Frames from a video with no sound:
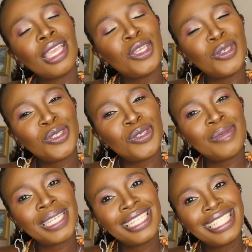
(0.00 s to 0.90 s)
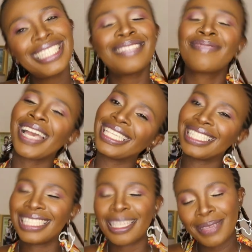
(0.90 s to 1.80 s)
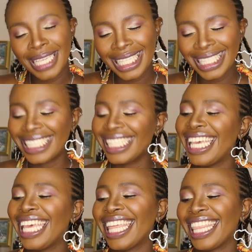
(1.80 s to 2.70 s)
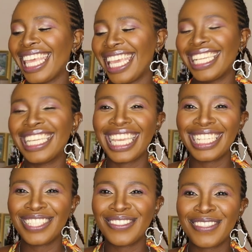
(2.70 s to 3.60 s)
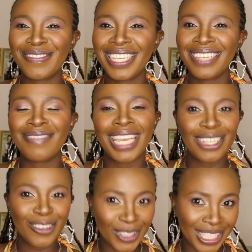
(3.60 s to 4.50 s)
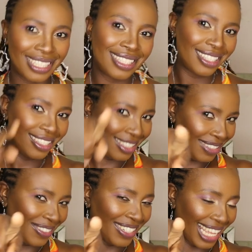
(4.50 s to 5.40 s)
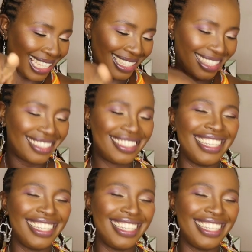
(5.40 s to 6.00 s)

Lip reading: YouTubers, my subbies, they're engaging with me, my audience, you guys